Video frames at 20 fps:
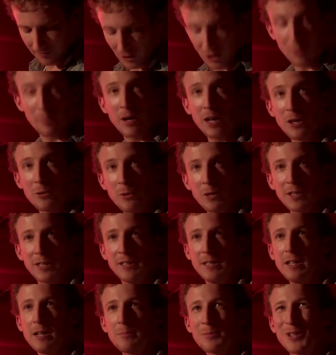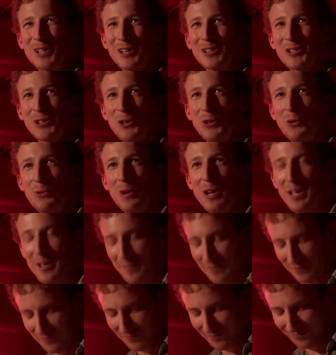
followed by the one in the upstairs hallway,